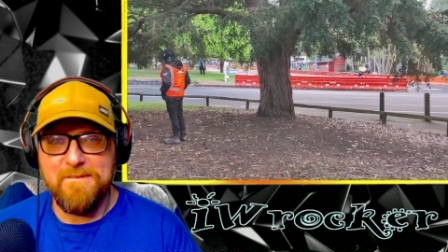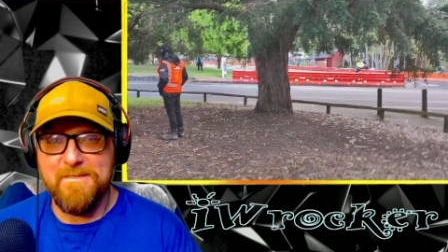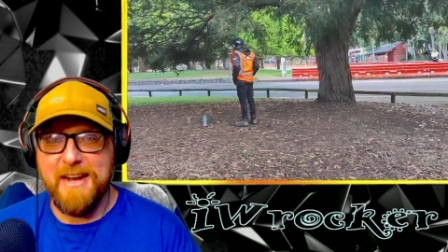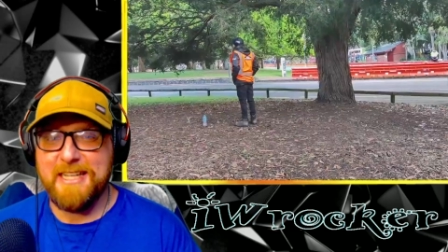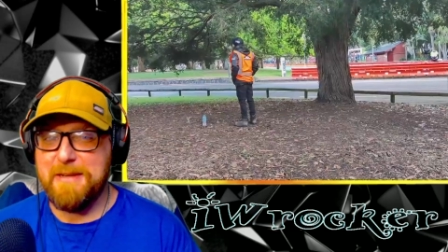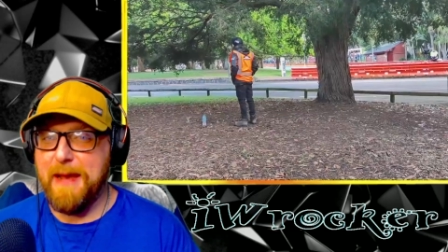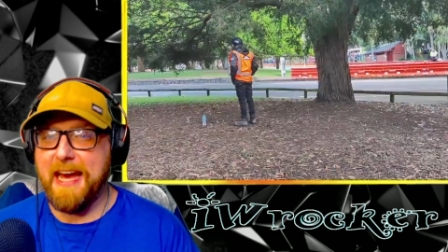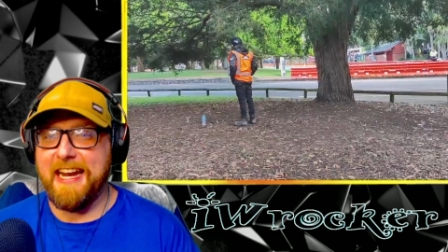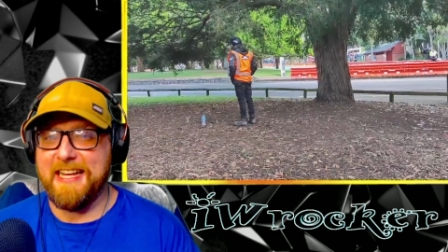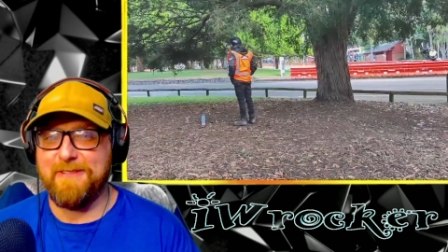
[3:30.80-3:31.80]
That's a
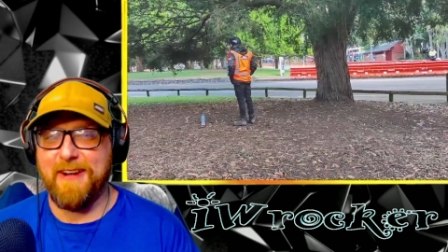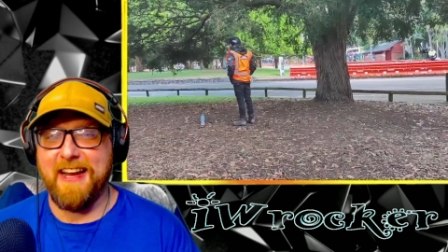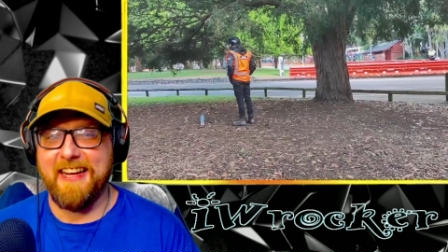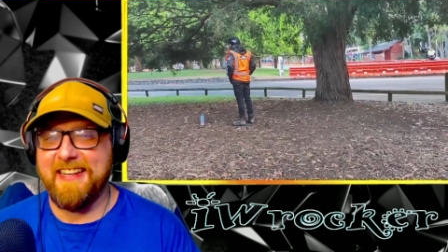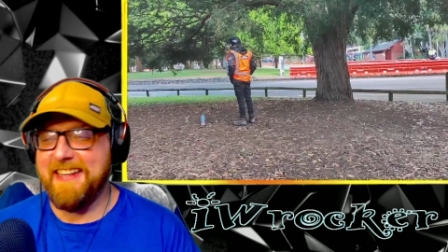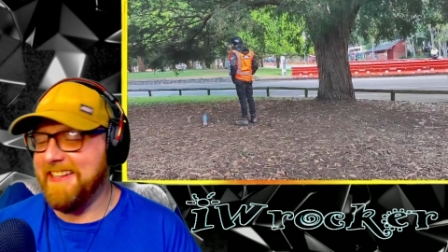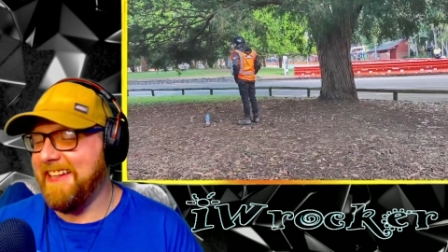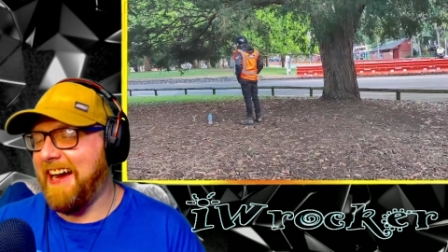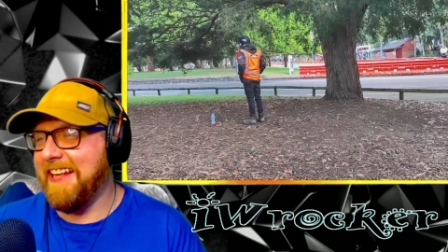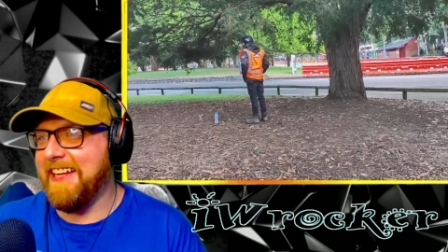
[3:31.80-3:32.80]
badass ride.
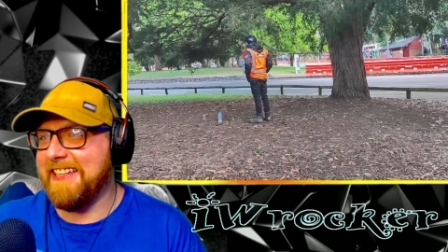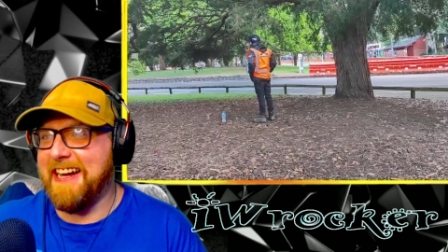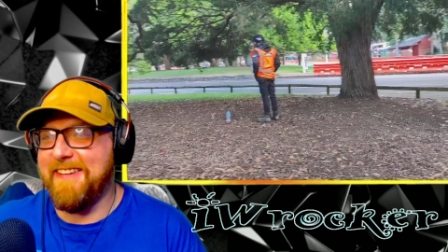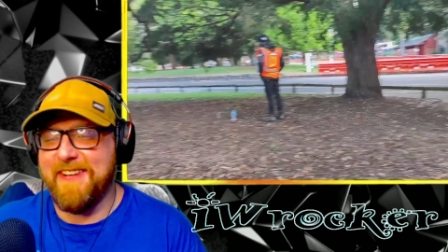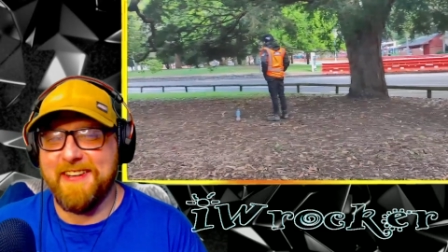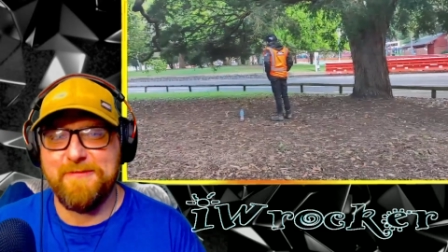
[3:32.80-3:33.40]
I like that one.